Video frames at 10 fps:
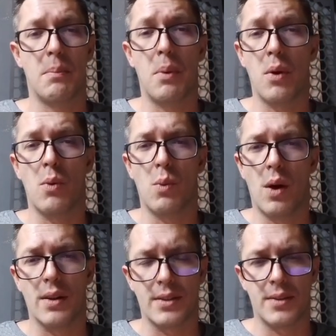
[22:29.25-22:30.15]
per
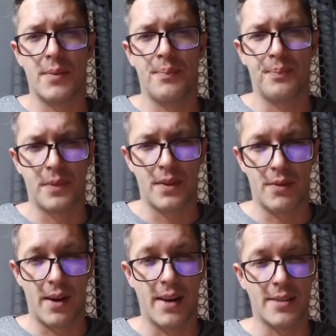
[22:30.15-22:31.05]
watt,
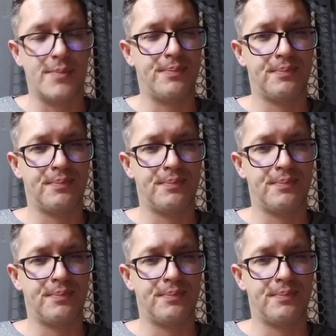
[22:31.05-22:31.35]
right?